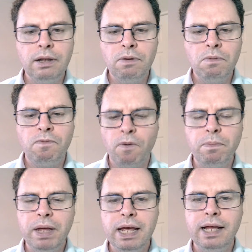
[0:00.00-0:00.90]
for
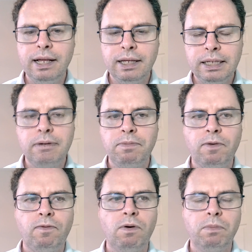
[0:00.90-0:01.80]
me, didn't
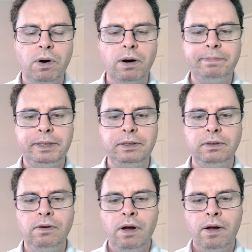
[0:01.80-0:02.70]
perform up to
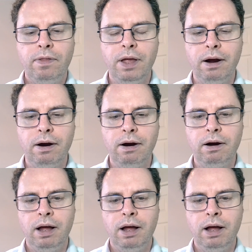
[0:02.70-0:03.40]
their